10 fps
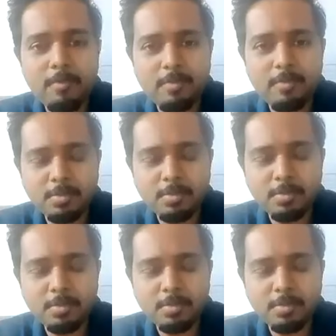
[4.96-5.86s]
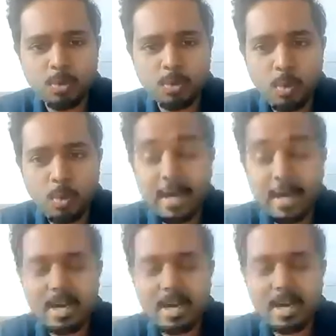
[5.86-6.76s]
and who have
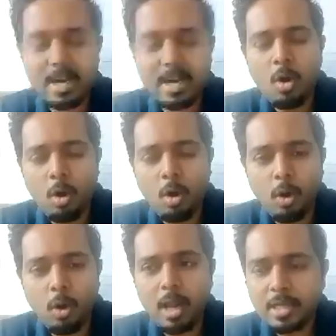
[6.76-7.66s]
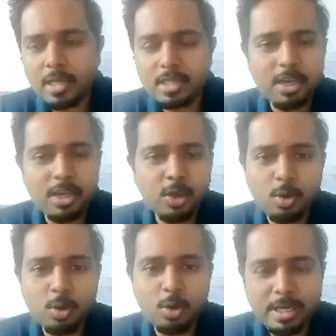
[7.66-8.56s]
who come from such wide range of
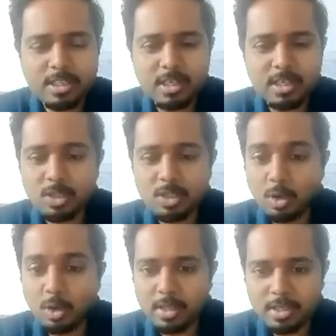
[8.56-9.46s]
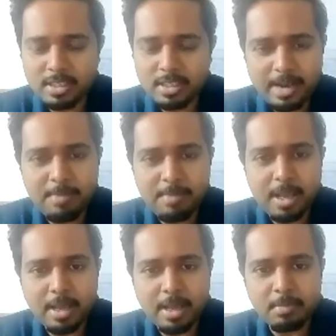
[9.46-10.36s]
experiences, right? All
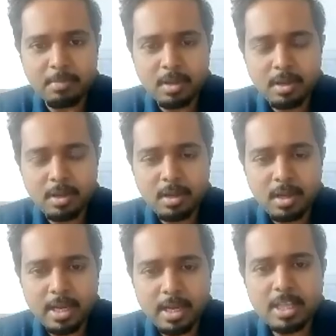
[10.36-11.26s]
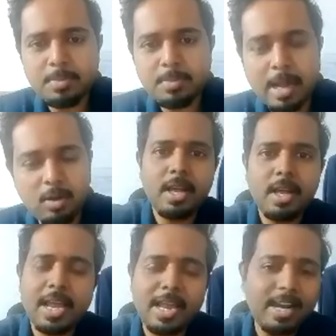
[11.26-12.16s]
asking you questions all at the same time,
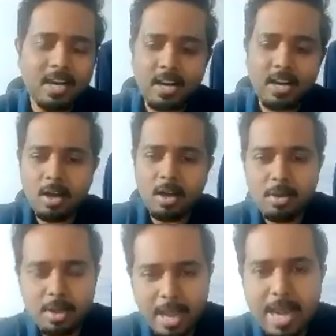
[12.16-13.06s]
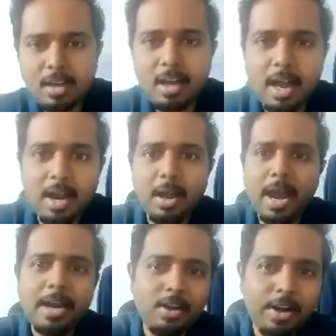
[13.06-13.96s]
and uh, had a I
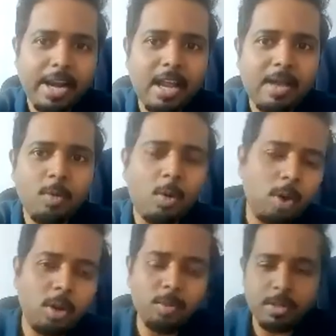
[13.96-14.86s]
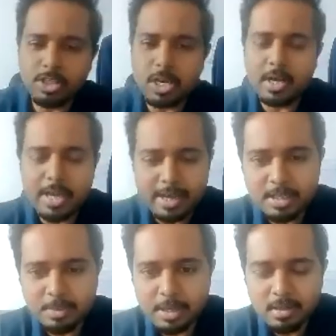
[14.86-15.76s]
had a great time overall with the Shark Tank
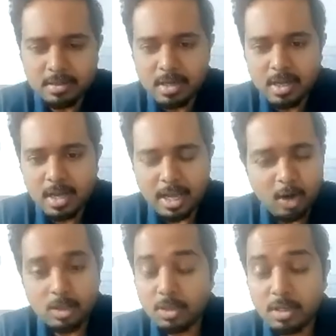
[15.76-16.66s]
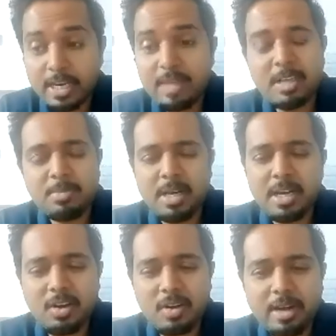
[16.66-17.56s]
experience. And also the team has been
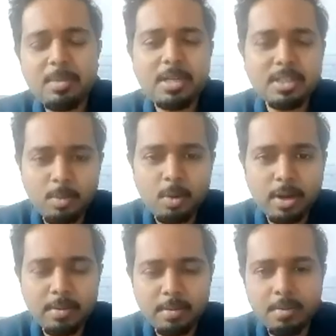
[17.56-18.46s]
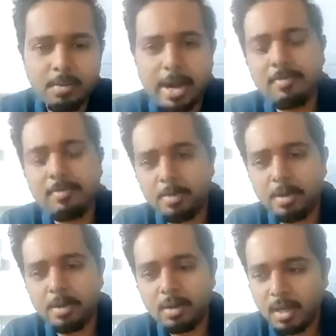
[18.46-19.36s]
incredibly supportive, right from the
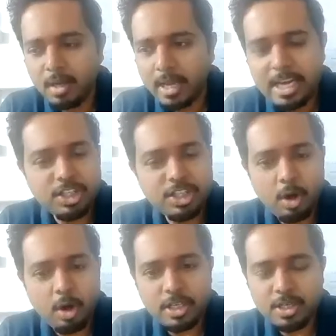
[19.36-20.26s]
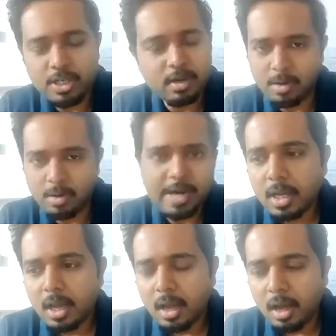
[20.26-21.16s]
initial audition right till this day.
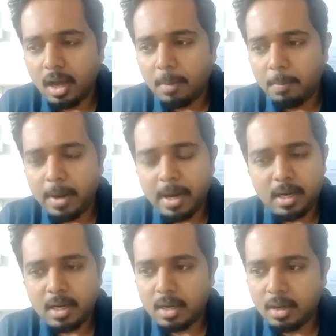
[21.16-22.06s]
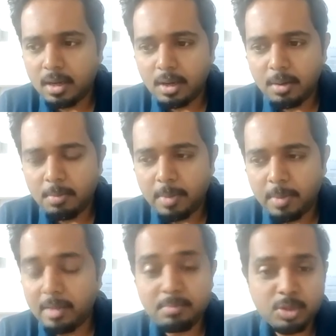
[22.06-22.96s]
Uh, but uh,
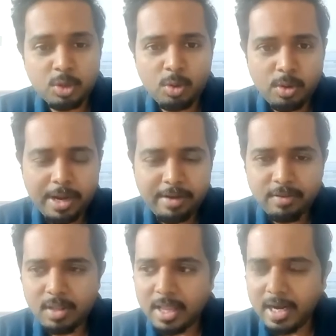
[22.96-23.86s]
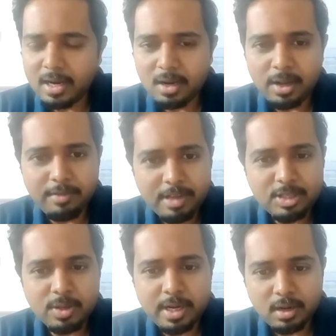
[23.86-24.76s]
but I'm so grateful that uh,
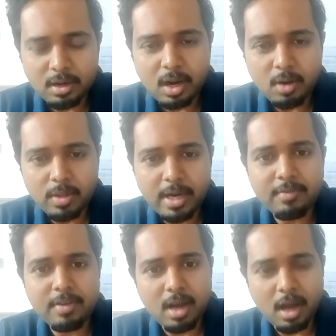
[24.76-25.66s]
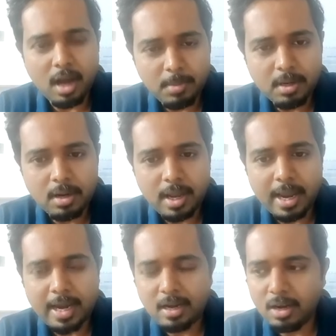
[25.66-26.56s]
eventually it turned out that even Aman
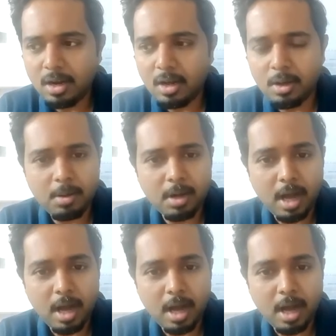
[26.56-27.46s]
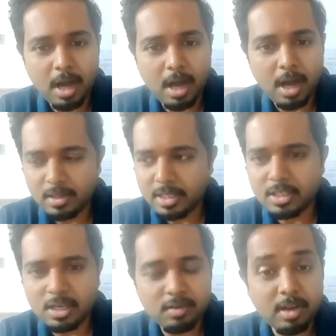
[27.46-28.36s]
and uh, Aman Gupta and
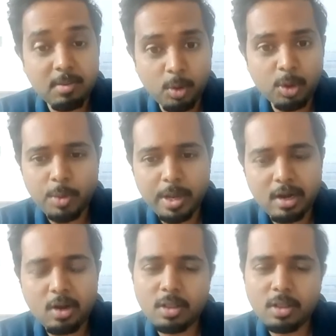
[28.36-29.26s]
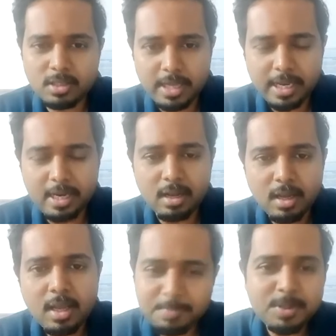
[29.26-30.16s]
Ritesh Agarwal both were in on this deal.
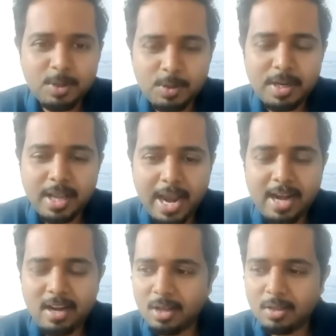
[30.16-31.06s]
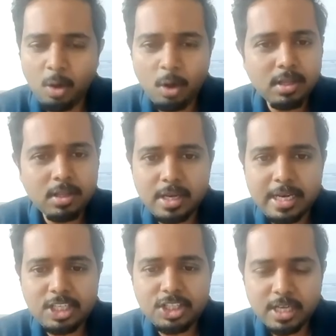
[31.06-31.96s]
Absolutely, and uh, all the
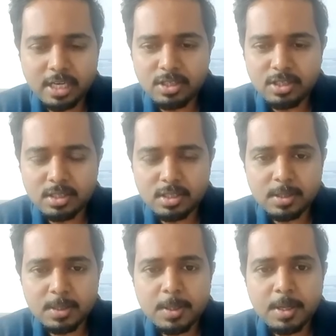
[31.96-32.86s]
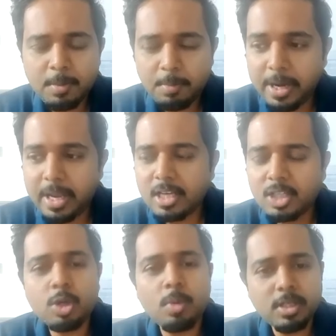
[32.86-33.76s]
three judges bring in
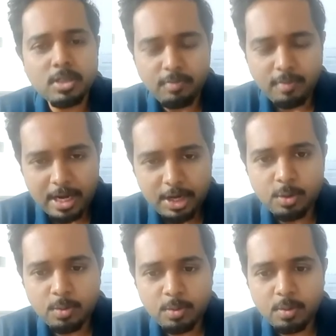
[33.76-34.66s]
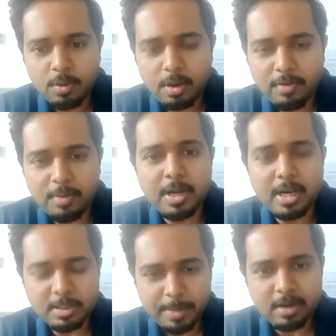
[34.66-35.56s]
so much of value uh, from their
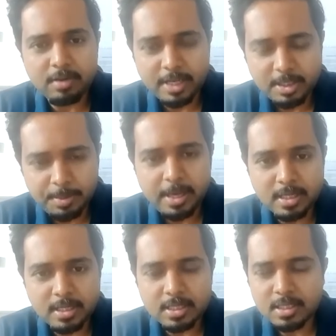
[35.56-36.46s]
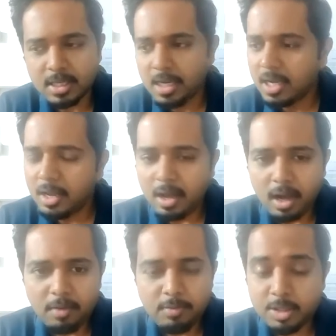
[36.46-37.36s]
respective experiences,
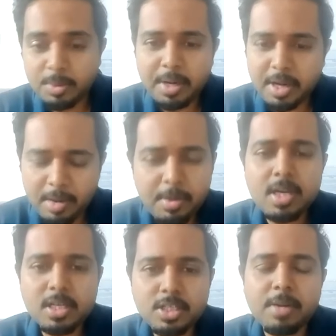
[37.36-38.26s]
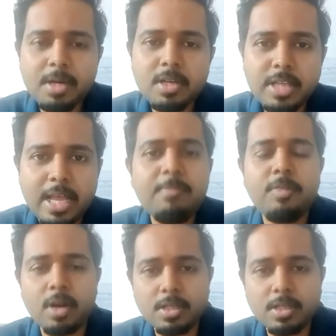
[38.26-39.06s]
uh, which would be tremendous, tremendous help for